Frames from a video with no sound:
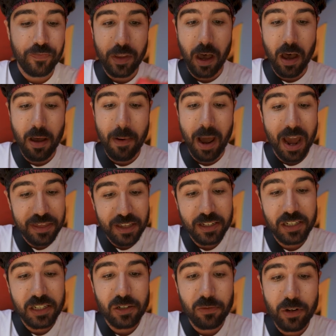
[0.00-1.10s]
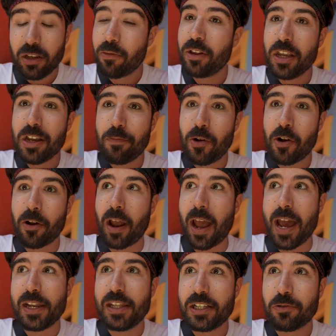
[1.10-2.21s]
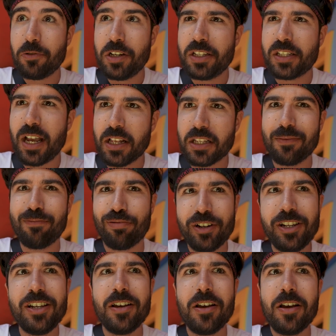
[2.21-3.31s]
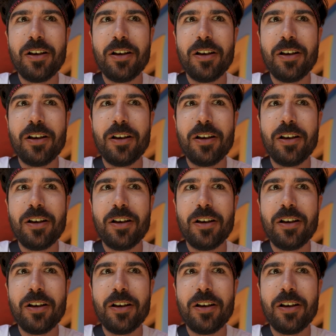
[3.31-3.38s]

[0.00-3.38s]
I think this is a really good burger, and this one has got some pretty